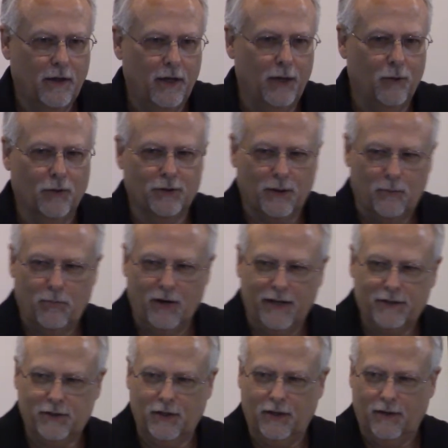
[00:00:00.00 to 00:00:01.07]
It was a
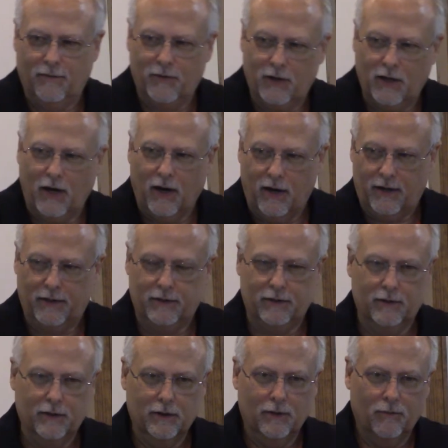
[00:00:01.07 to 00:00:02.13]
blessing of
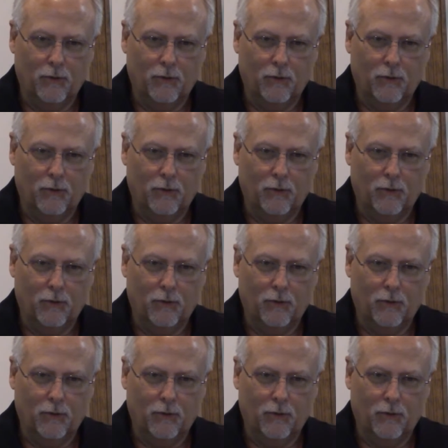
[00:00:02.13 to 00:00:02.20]
God,